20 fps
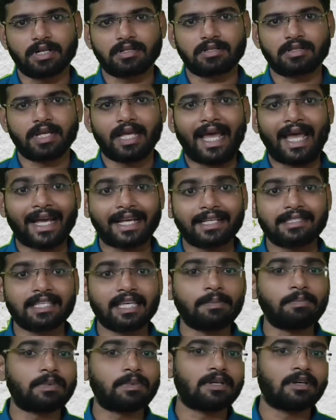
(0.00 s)
buds
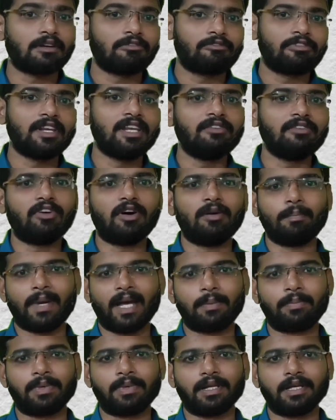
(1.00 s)
except filiform
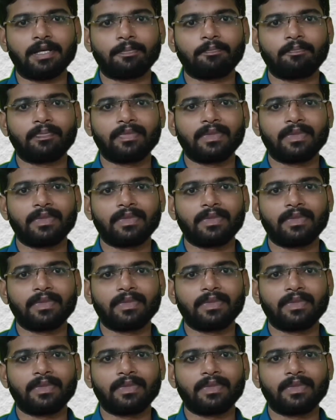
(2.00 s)
papillae.